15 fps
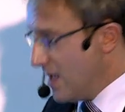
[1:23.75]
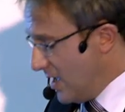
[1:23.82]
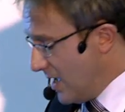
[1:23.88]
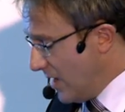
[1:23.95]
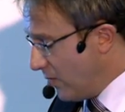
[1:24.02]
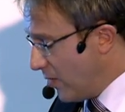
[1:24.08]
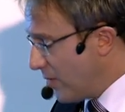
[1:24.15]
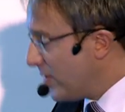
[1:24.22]

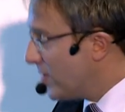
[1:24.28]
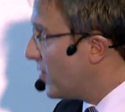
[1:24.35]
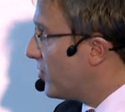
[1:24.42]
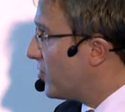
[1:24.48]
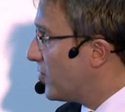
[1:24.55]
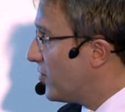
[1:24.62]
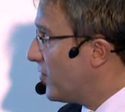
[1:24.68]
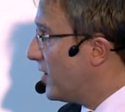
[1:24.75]
And we will
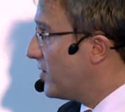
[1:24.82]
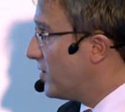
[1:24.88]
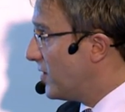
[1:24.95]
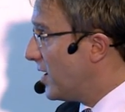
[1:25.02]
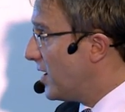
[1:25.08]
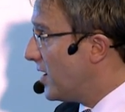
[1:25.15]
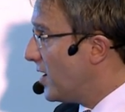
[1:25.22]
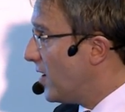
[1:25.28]
concentrate
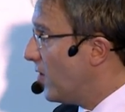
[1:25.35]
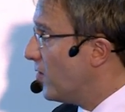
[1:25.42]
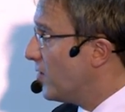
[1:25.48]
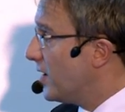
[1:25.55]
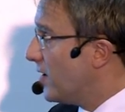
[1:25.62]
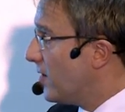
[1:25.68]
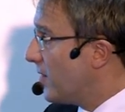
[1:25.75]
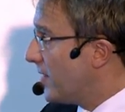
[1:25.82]
today
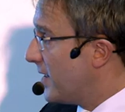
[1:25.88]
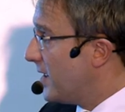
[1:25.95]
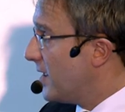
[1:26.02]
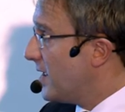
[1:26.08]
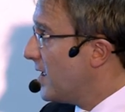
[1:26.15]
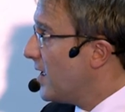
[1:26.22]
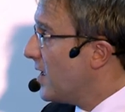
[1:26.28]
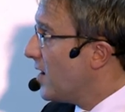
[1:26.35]
only on the
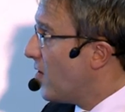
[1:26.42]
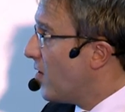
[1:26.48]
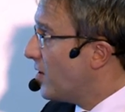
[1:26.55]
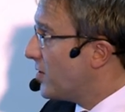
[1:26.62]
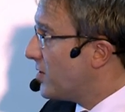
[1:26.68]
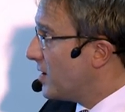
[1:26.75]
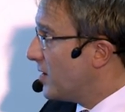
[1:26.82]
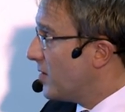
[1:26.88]

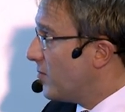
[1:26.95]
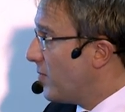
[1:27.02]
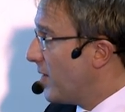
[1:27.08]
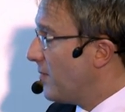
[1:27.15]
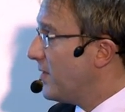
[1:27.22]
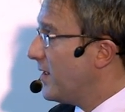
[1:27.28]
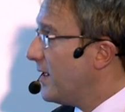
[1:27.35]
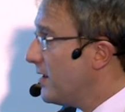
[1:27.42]
collagen
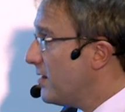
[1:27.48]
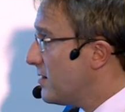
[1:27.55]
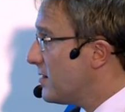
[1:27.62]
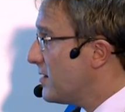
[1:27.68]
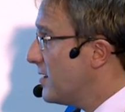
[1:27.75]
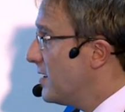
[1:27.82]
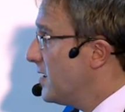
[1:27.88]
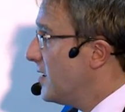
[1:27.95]
peptides,
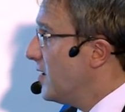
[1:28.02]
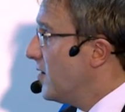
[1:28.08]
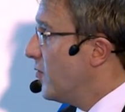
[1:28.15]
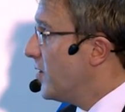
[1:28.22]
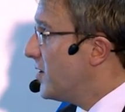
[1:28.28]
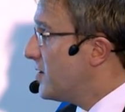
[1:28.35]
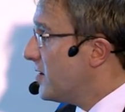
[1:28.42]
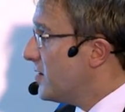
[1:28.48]

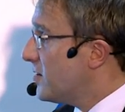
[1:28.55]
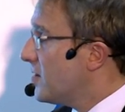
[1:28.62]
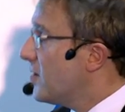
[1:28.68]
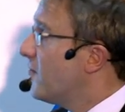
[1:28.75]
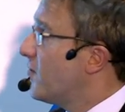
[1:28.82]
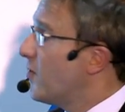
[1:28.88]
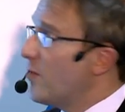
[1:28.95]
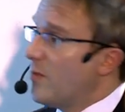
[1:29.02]
which is,
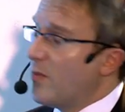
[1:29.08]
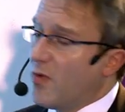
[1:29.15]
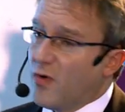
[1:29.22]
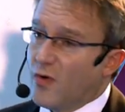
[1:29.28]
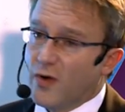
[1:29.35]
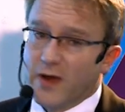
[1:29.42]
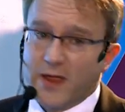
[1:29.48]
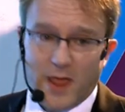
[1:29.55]
from a
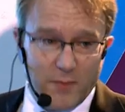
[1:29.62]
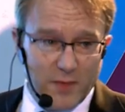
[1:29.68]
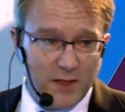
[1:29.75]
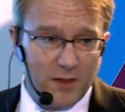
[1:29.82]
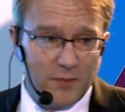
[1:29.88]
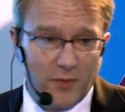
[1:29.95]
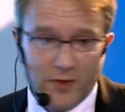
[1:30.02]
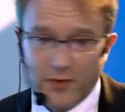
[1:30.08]
more
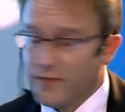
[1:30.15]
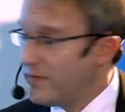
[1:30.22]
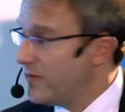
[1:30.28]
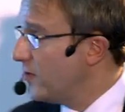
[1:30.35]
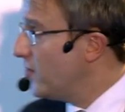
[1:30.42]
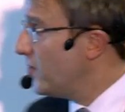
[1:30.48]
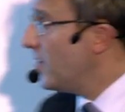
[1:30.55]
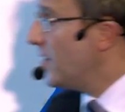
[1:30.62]
chemical point of view,